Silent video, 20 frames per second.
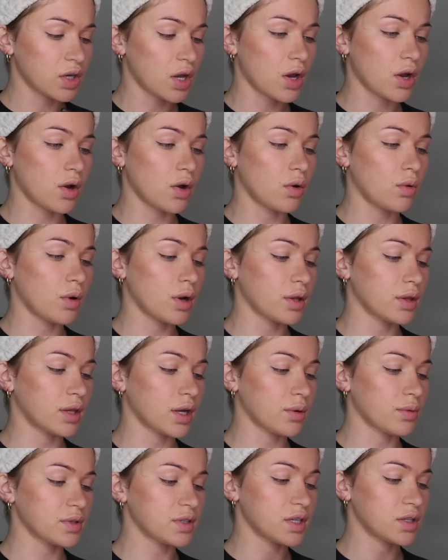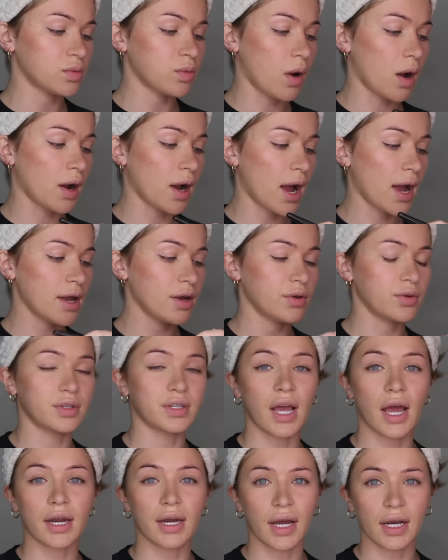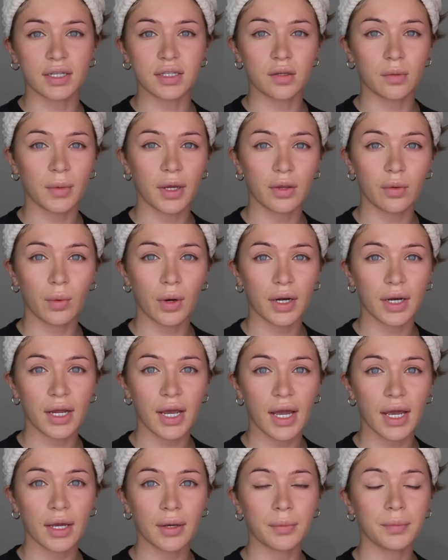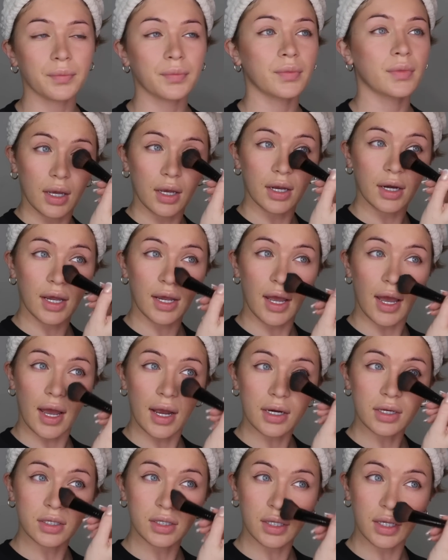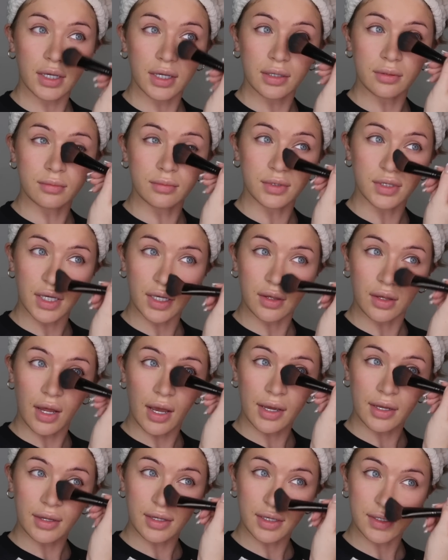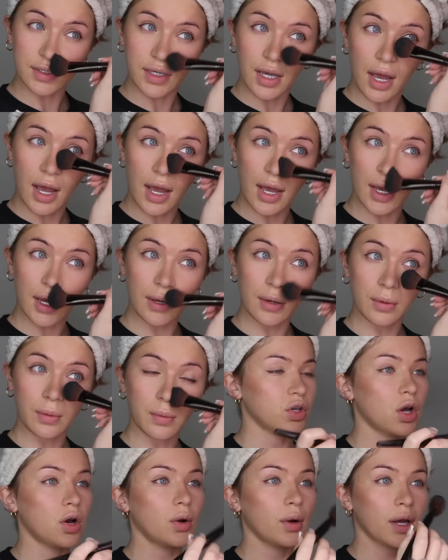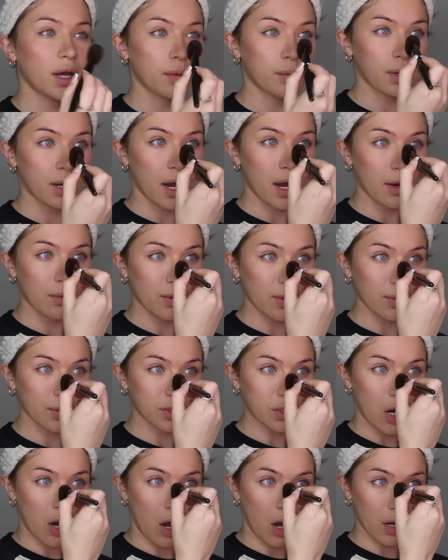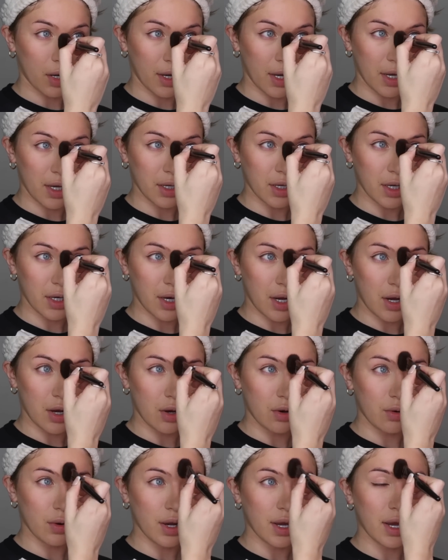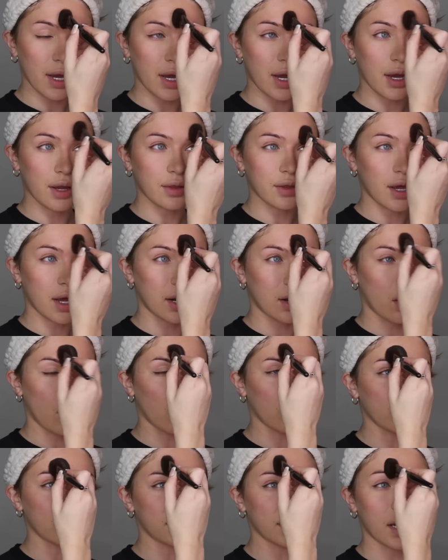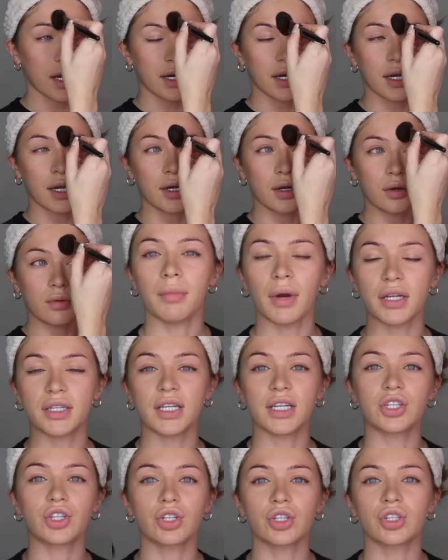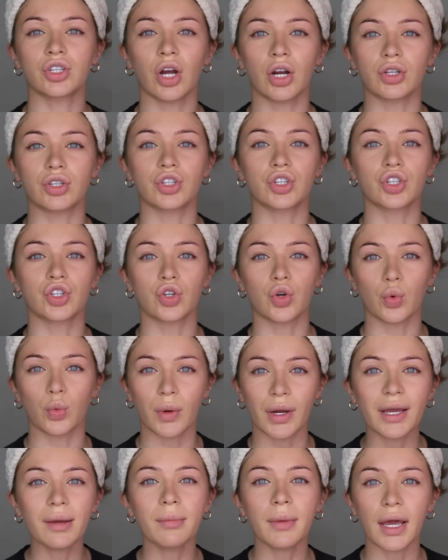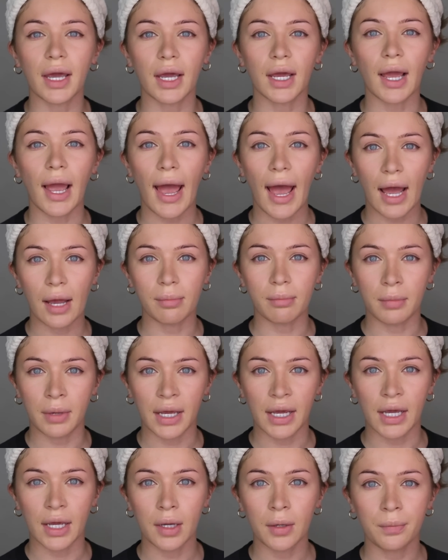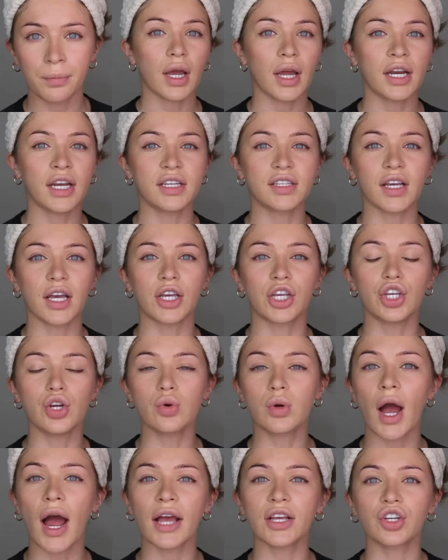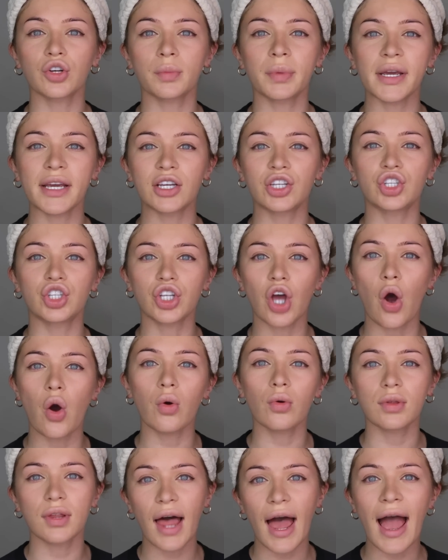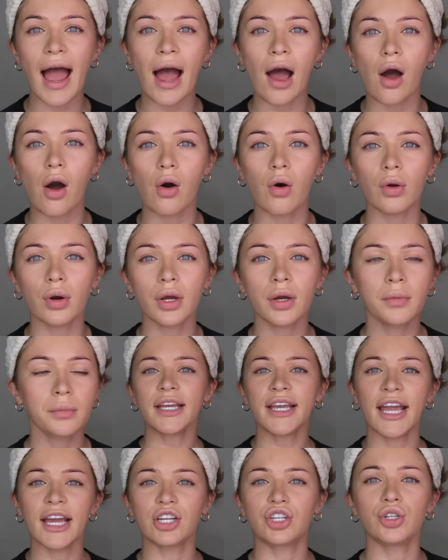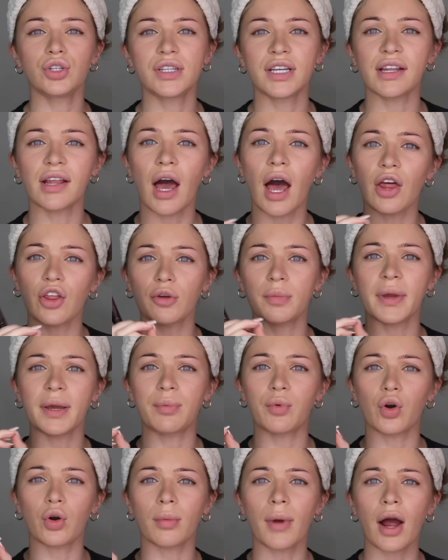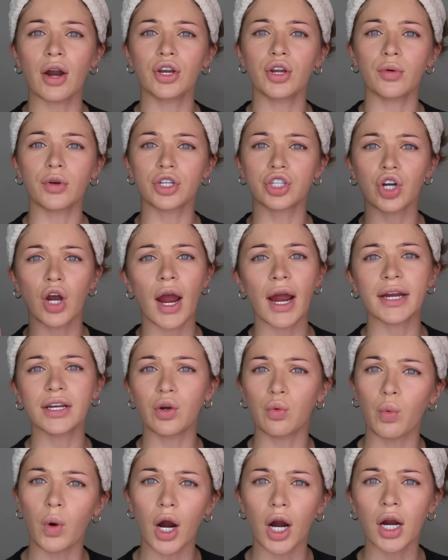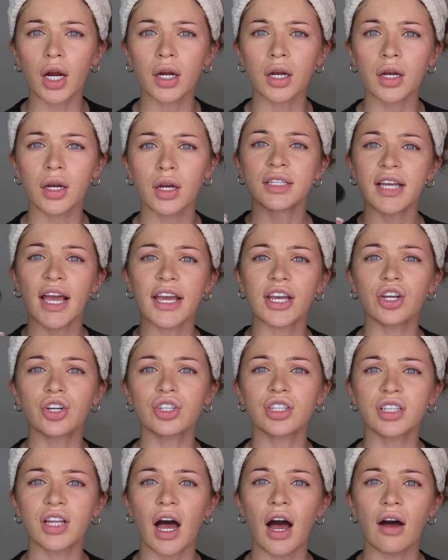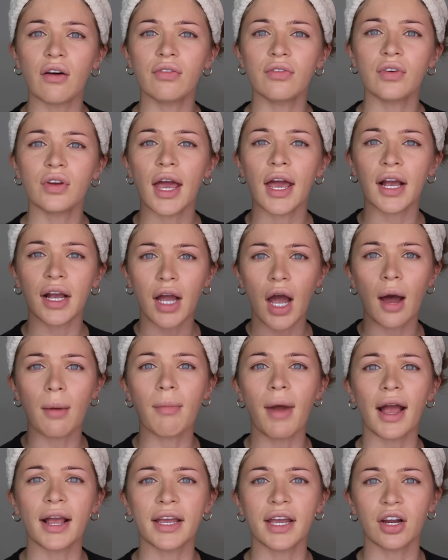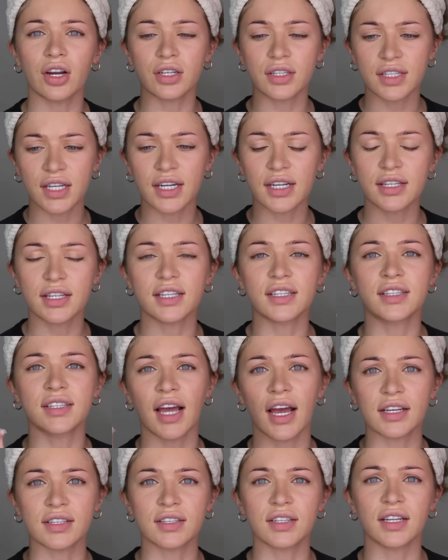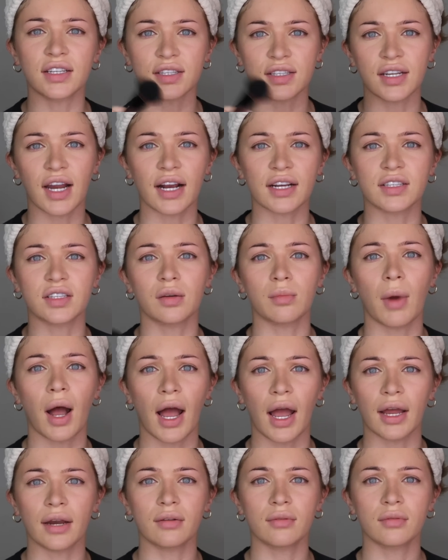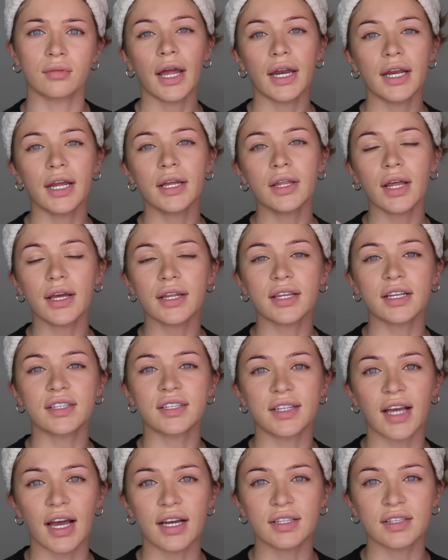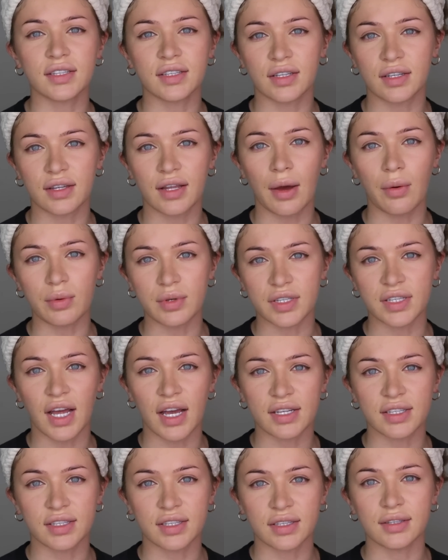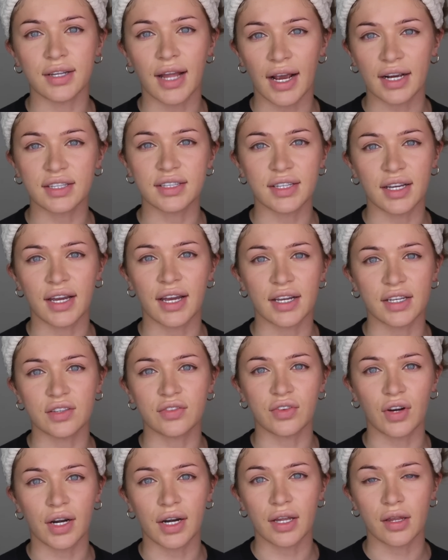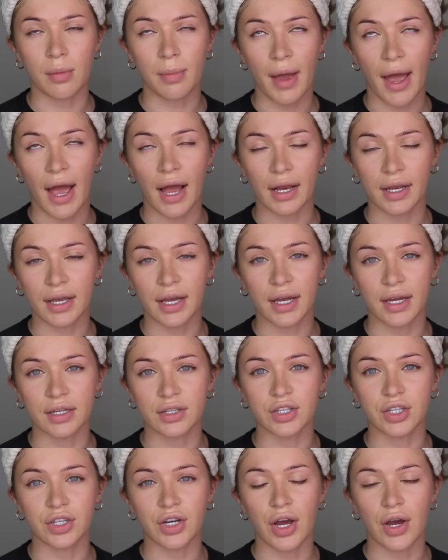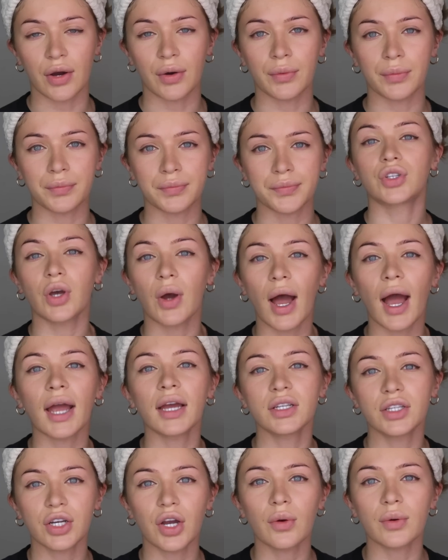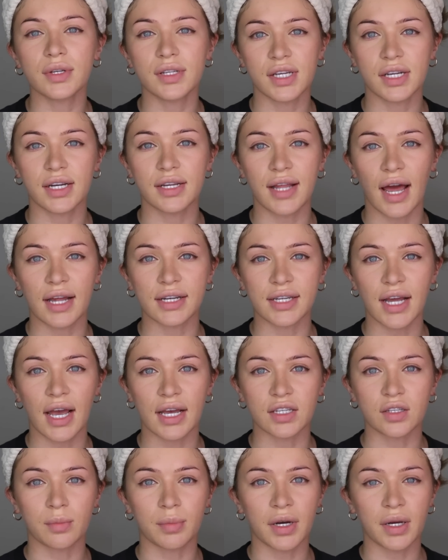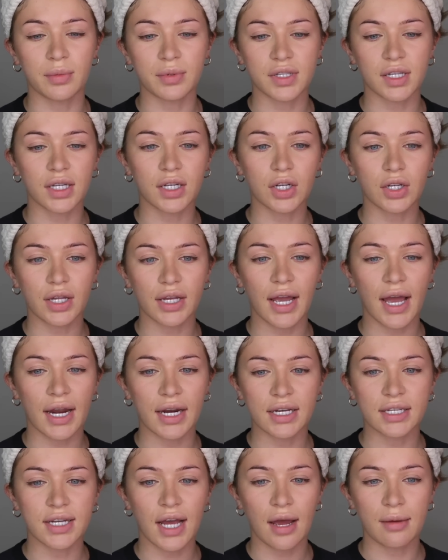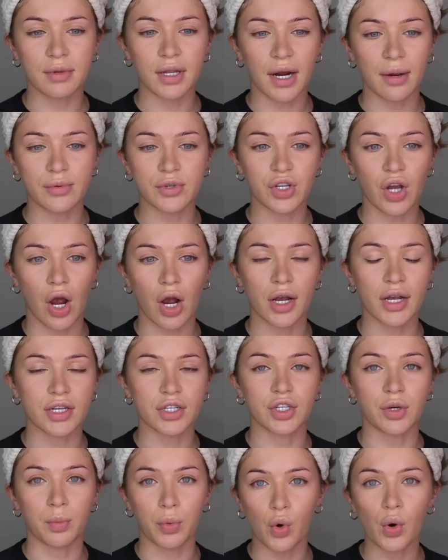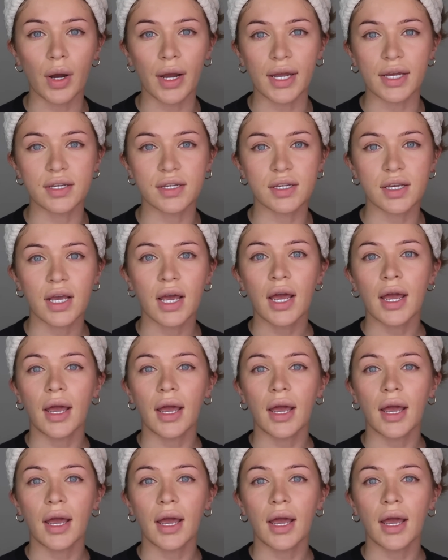So, there was this one guy who sat next to me the one day. And I actually did like this guy. So, him and I, we were talking, you know. And then, all of a sudden, my teacher starts screaming at me. And he's like, "You guys are being so loud. Can't you see that other people around you are trying to work? Take your stuff and come back here and sit at this desk that's next to mine." And he had like this desk that was next to his for any of the bad kids, you know. So I had to go and sit in that desk, but it was literally any time that I was talking to boys.